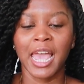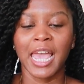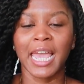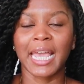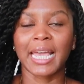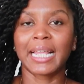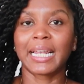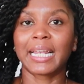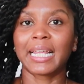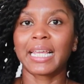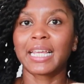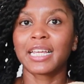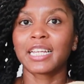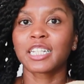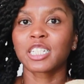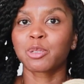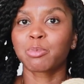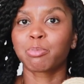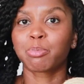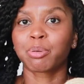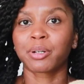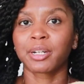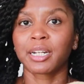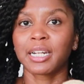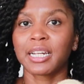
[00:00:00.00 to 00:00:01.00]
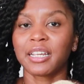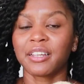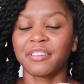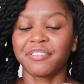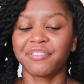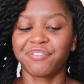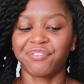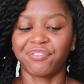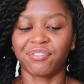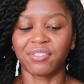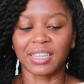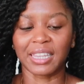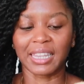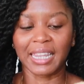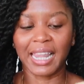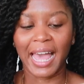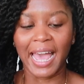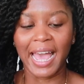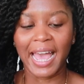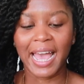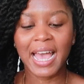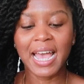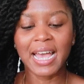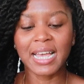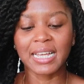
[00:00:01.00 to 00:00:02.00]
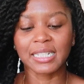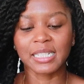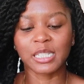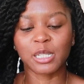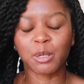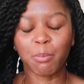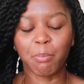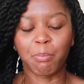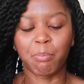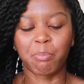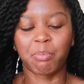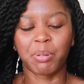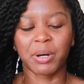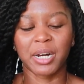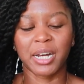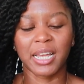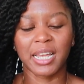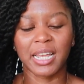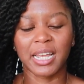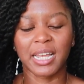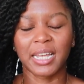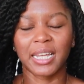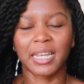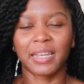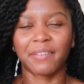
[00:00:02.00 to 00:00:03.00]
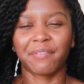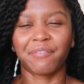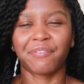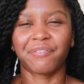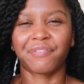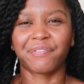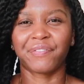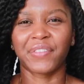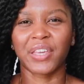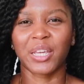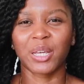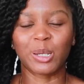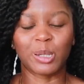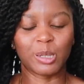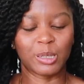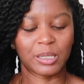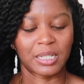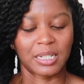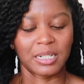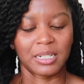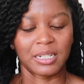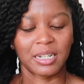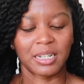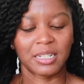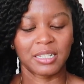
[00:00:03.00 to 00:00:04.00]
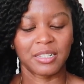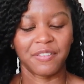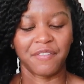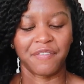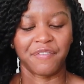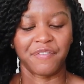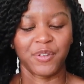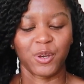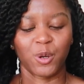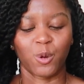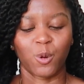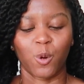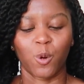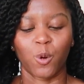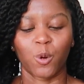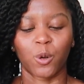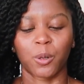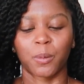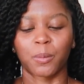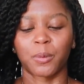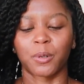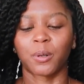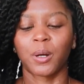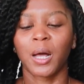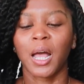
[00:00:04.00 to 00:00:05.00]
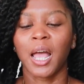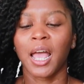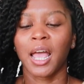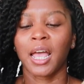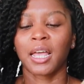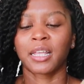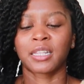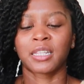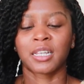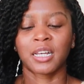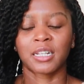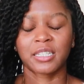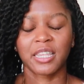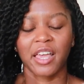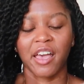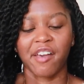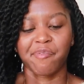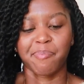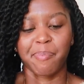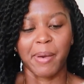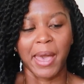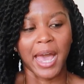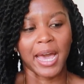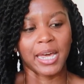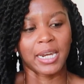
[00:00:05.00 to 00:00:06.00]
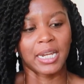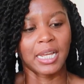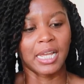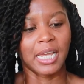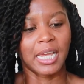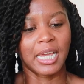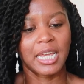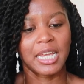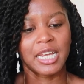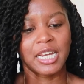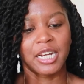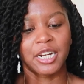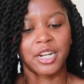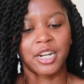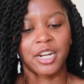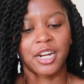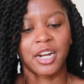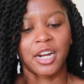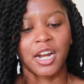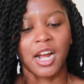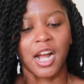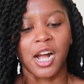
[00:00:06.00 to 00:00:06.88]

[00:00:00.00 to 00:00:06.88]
It is pretty flat, but it doesn't feel horrible. It does have padding here.